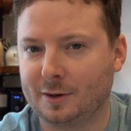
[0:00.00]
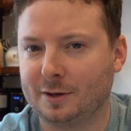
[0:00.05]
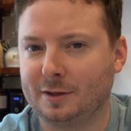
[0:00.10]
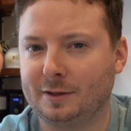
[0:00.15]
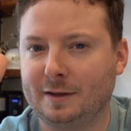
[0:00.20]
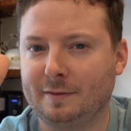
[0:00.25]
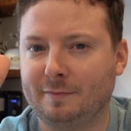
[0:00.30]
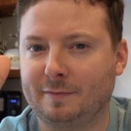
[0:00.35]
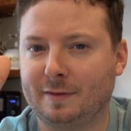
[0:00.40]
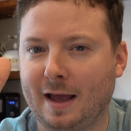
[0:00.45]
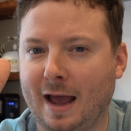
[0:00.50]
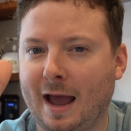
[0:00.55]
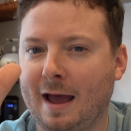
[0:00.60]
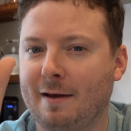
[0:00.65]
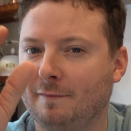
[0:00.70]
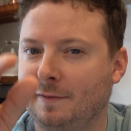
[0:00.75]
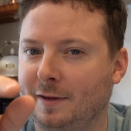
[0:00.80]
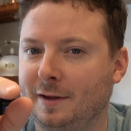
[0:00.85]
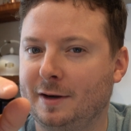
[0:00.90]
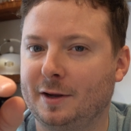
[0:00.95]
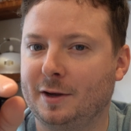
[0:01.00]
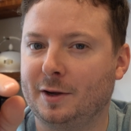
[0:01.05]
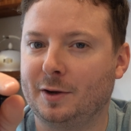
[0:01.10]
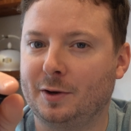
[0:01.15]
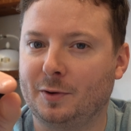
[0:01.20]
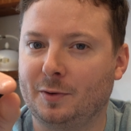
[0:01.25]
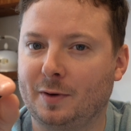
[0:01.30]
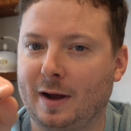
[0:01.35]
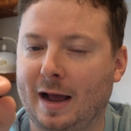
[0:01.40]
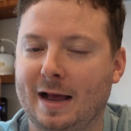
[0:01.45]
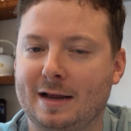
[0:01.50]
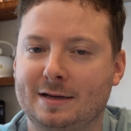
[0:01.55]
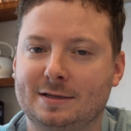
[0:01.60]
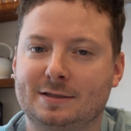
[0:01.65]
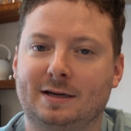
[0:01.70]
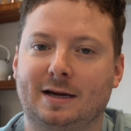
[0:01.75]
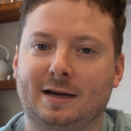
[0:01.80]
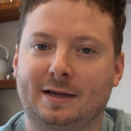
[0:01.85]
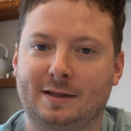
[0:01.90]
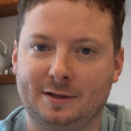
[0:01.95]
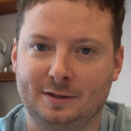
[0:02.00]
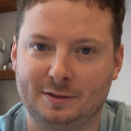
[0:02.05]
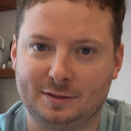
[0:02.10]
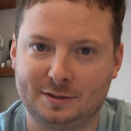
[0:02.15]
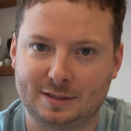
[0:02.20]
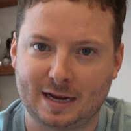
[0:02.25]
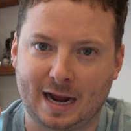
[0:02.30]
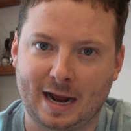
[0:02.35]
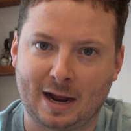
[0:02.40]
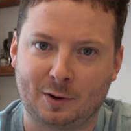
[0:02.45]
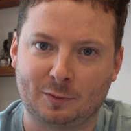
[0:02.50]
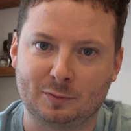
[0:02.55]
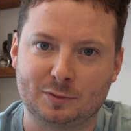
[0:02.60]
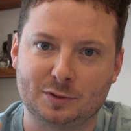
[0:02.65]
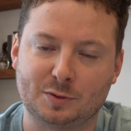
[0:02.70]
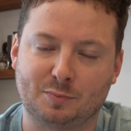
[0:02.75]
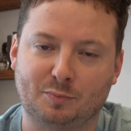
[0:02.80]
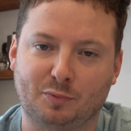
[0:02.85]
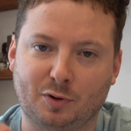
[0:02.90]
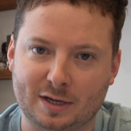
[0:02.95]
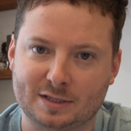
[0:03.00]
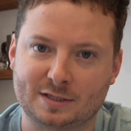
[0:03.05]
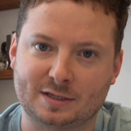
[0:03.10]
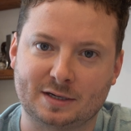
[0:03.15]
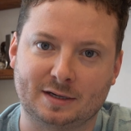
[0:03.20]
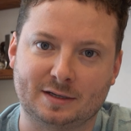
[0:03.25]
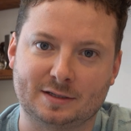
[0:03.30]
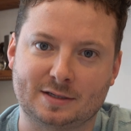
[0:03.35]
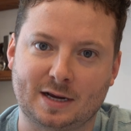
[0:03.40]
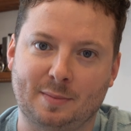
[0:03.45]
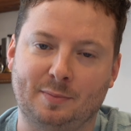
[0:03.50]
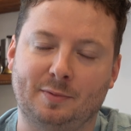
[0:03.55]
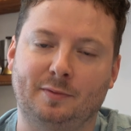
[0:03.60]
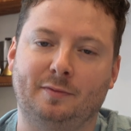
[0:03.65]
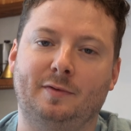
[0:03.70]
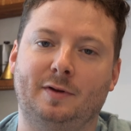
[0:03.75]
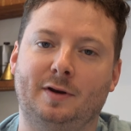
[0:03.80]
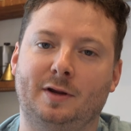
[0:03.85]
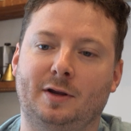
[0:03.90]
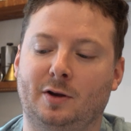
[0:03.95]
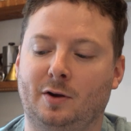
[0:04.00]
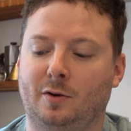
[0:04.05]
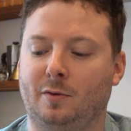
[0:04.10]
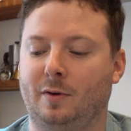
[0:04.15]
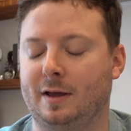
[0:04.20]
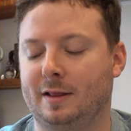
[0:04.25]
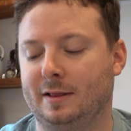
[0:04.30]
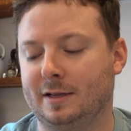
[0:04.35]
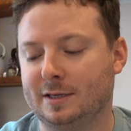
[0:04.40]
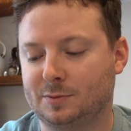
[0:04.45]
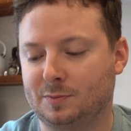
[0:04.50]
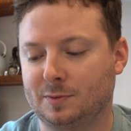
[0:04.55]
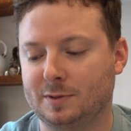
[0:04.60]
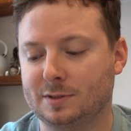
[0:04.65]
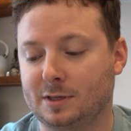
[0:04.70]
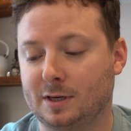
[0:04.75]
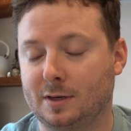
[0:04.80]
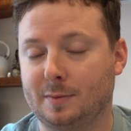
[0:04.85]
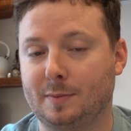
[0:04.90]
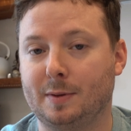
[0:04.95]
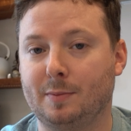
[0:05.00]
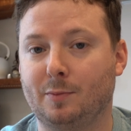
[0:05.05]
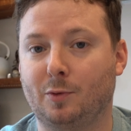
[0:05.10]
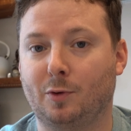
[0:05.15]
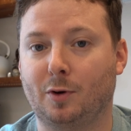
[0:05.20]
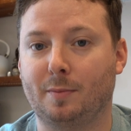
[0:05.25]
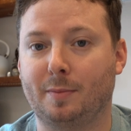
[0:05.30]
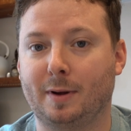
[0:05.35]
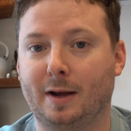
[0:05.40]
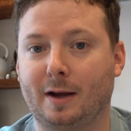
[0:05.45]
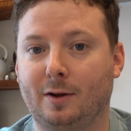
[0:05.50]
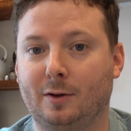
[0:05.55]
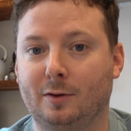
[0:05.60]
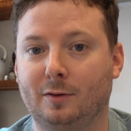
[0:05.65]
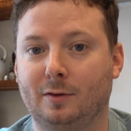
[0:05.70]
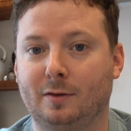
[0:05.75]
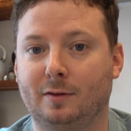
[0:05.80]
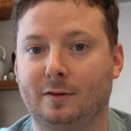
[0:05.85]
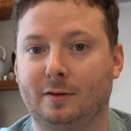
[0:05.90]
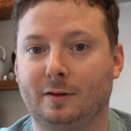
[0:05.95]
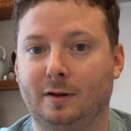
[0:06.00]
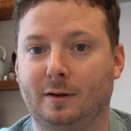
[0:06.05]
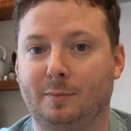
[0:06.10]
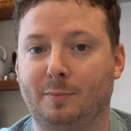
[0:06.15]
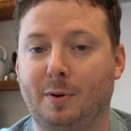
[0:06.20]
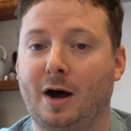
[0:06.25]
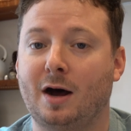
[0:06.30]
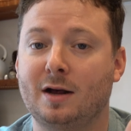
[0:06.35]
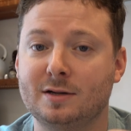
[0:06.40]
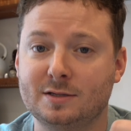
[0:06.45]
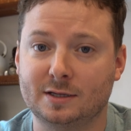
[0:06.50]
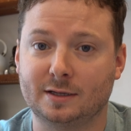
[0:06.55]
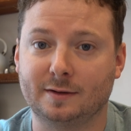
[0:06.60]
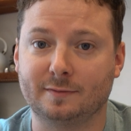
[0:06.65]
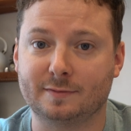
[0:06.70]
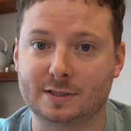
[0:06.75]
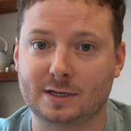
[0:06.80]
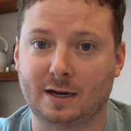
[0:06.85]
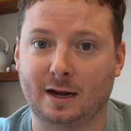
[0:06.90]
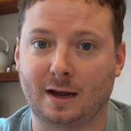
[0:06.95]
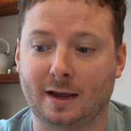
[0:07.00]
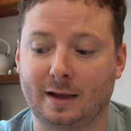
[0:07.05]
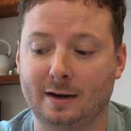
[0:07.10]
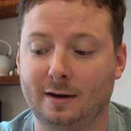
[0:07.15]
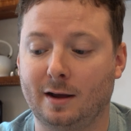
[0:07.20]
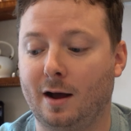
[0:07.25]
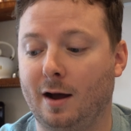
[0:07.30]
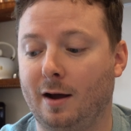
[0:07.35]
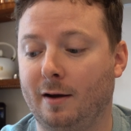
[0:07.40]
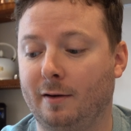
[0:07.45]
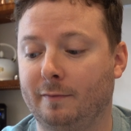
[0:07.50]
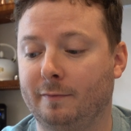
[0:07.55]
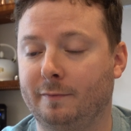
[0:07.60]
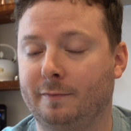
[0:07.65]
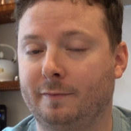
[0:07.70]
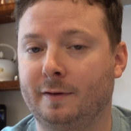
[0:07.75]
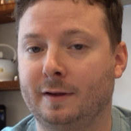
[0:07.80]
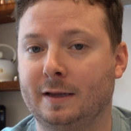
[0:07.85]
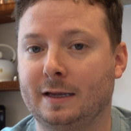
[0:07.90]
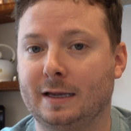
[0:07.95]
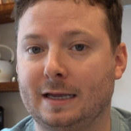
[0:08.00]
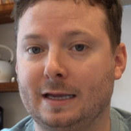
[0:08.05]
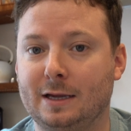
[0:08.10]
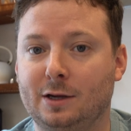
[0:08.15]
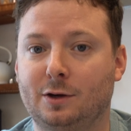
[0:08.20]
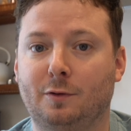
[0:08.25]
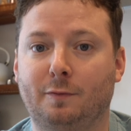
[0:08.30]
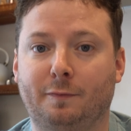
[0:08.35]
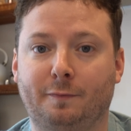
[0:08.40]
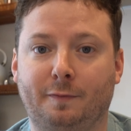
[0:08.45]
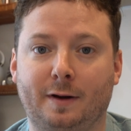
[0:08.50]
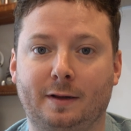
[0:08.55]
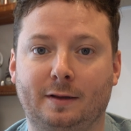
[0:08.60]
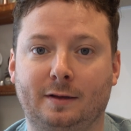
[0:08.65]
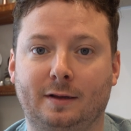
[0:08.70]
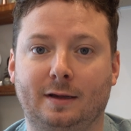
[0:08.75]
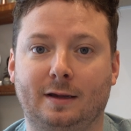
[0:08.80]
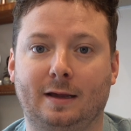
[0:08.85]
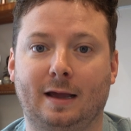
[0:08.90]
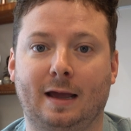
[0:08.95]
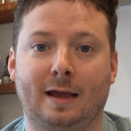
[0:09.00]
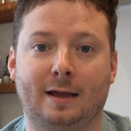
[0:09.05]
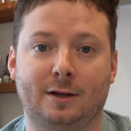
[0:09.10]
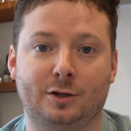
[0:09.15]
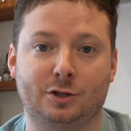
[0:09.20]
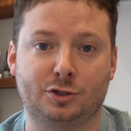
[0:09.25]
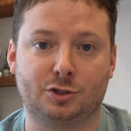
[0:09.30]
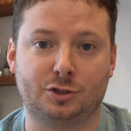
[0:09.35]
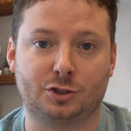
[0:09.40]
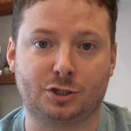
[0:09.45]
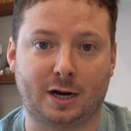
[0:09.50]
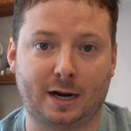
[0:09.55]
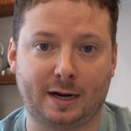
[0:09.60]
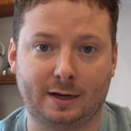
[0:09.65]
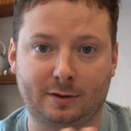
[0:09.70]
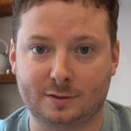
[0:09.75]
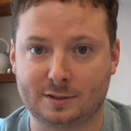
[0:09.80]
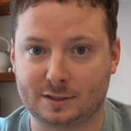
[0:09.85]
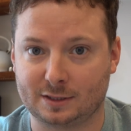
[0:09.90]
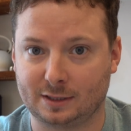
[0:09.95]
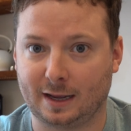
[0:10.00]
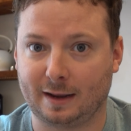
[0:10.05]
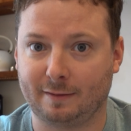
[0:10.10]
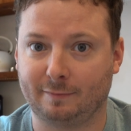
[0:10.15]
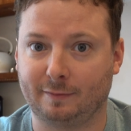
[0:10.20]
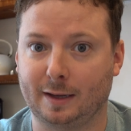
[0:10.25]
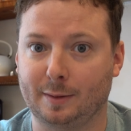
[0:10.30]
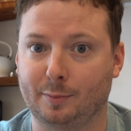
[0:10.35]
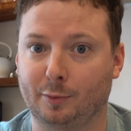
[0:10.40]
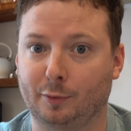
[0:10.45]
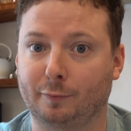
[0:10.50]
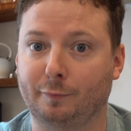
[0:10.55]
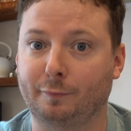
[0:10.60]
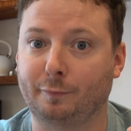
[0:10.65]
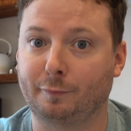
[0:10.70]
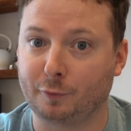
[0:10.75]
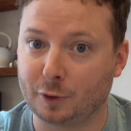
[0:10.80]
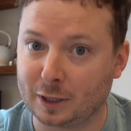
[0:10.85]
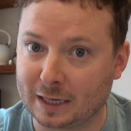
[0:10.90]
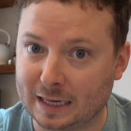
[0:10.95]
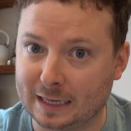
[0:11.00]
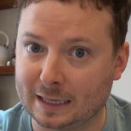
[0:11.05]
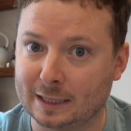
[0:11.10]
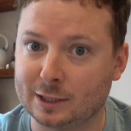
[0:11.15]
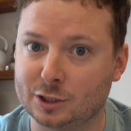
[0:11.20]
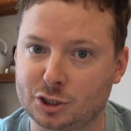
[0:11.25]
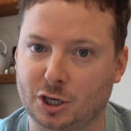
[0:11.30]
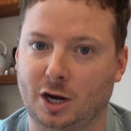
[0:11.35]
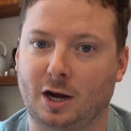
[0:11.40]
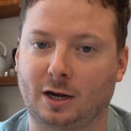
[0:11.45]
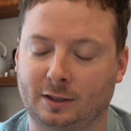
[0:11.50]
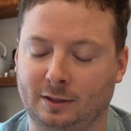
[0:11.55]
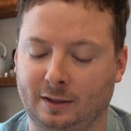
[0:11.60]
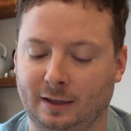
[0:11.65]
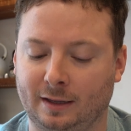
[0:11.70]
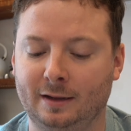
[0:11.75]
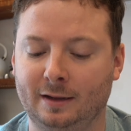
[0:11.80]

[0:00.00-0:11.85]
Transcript: gonna leave that video as like the down, depressing type of video, and this one's gonna be more about the positive side of eco-friendly and child slave labor free chocolate.